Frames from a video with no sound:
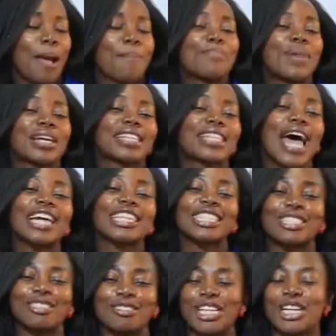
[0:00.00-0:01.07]
But thanks
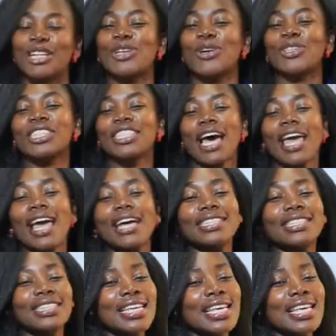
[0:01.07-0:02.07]
to digital science,